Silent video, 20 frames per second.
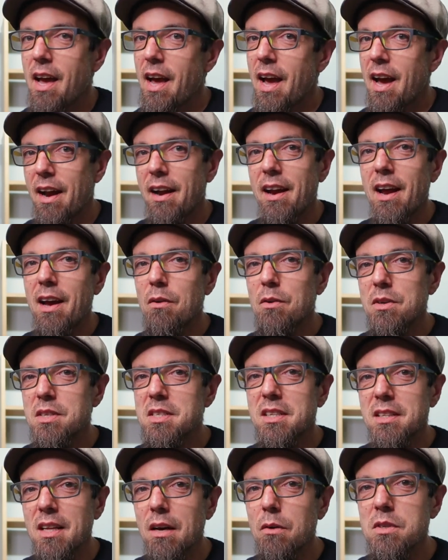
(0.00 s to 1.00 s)
And that
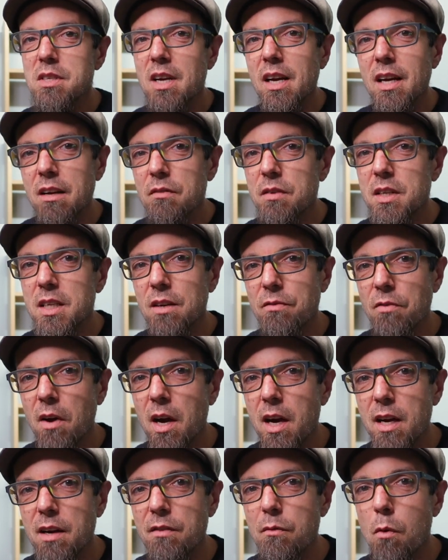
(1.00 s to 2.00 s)
was kind of a
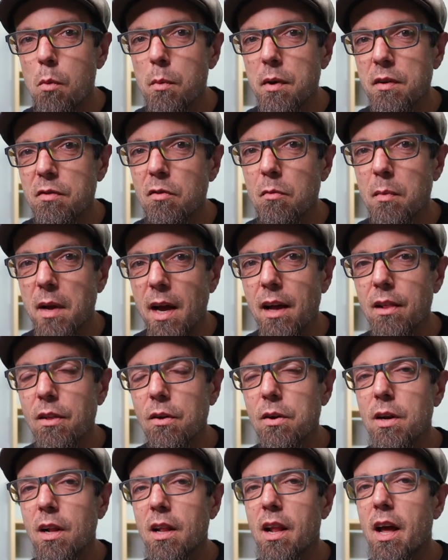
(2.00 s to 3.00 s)
defining moment for me. I
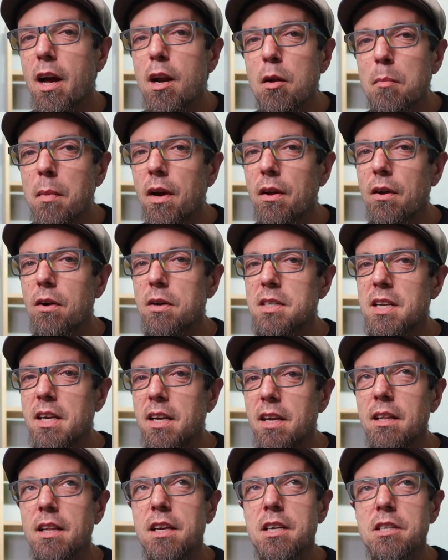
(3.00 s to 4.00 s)
learned a lot about
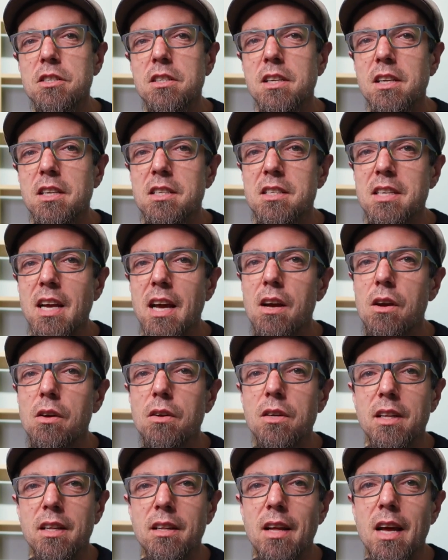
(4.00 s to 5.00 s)
articulation and
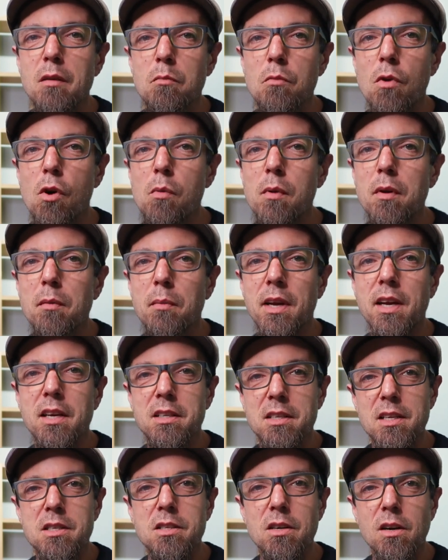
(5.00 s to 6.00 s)
sound in that moment because
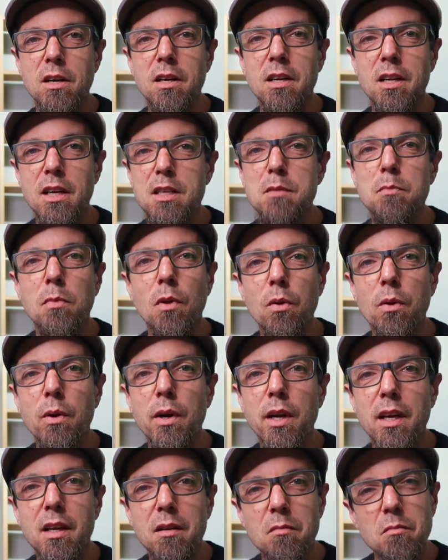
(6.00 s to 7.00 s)
I started
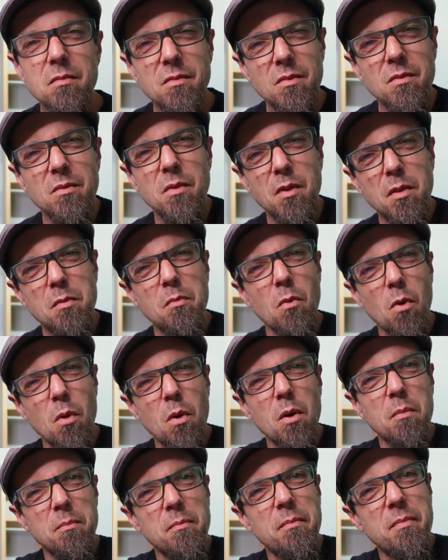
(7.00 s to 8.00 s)
exploring it with
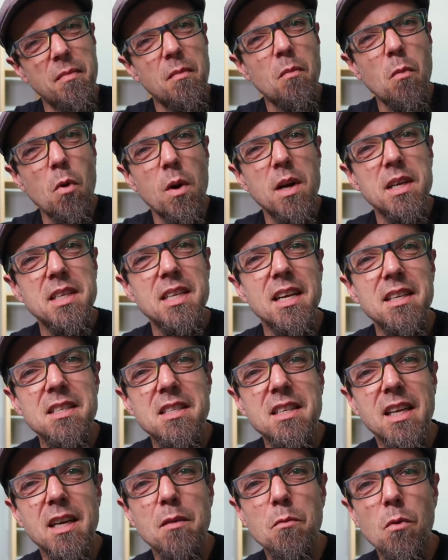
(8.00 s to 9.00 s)
more
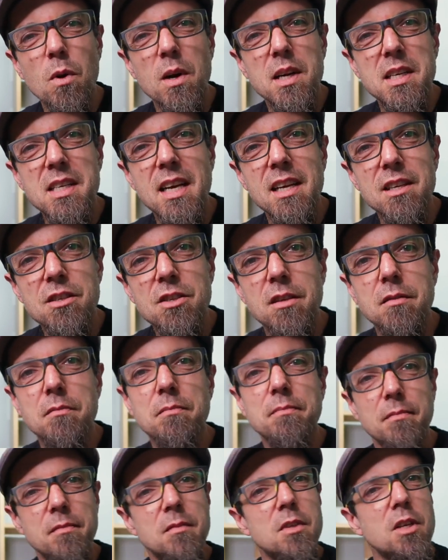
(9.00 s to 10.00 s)
intensity, more intention.
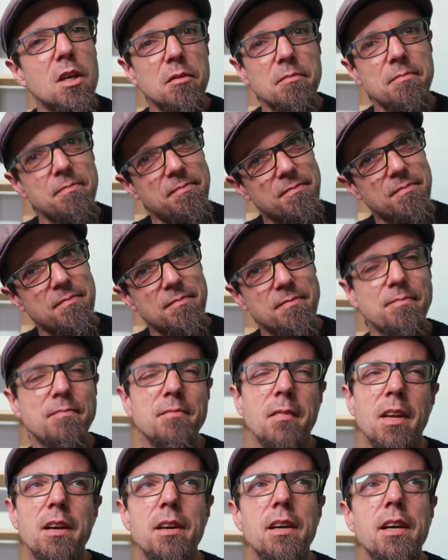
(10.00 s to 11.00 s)
So
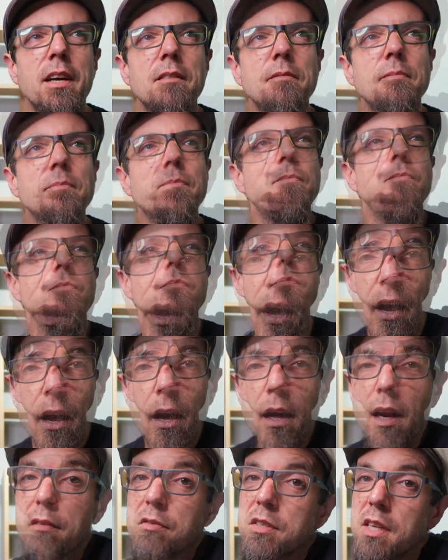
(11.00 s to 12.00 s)
there you go.
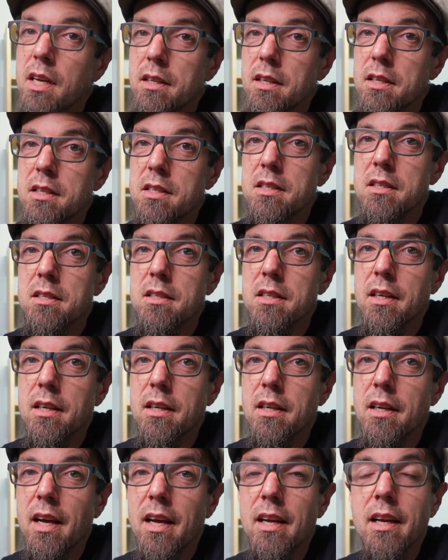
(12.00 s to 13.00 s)
And I've said this
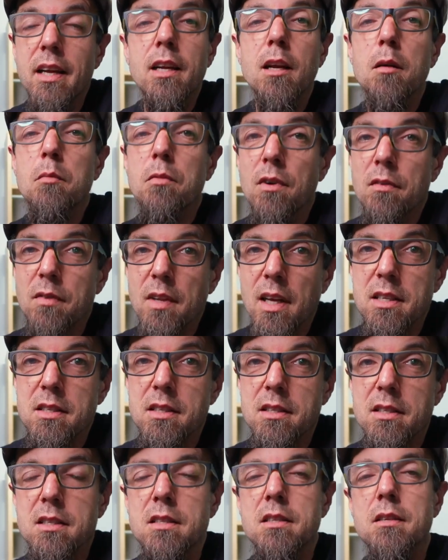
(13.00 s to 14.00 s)
in any number of
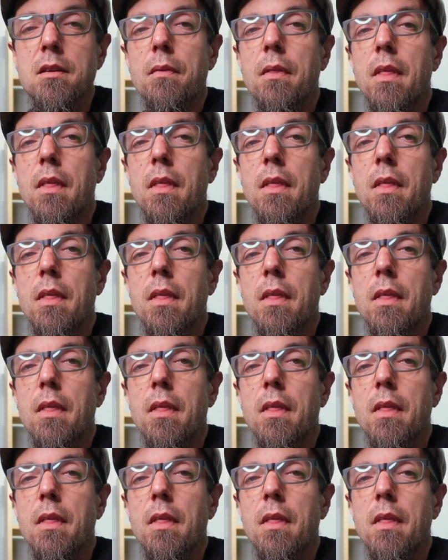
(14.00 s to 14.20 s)
lessons.